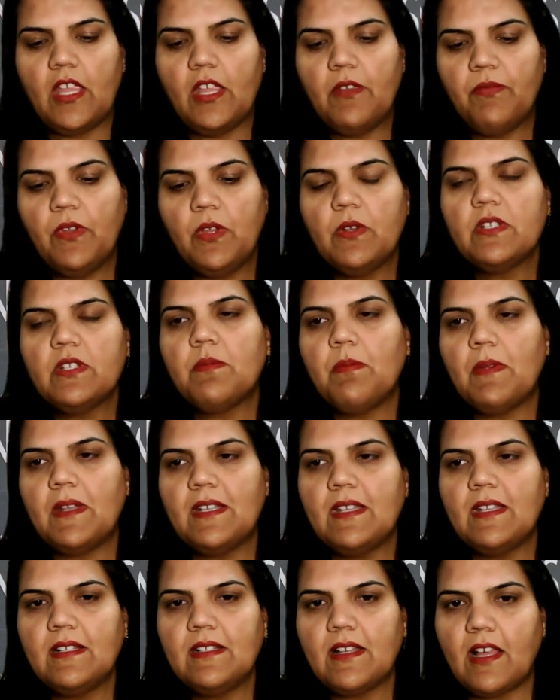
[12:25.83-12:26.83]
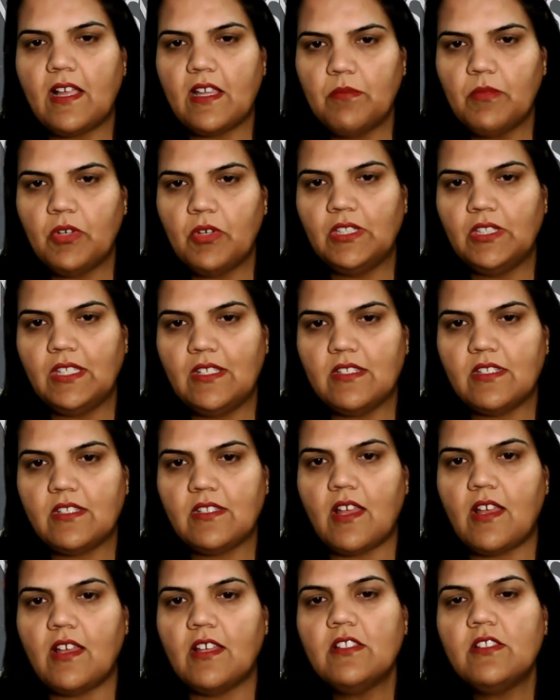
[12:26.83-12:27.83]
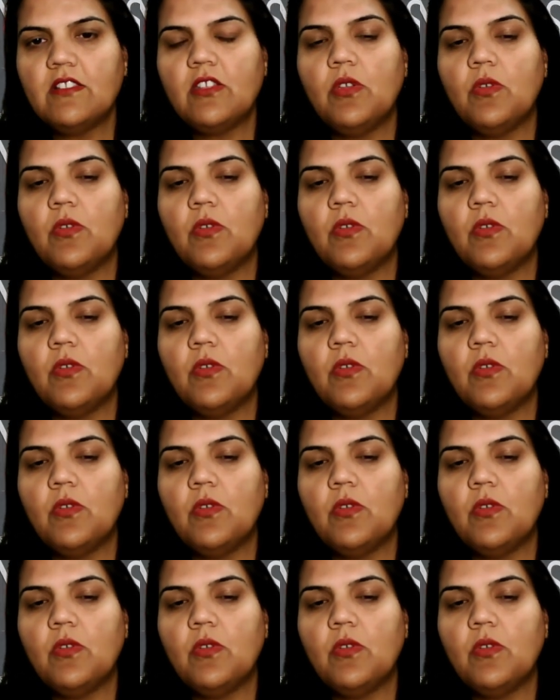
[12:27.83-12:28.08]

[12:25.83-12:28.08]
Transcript: if you're spending time on these tasks,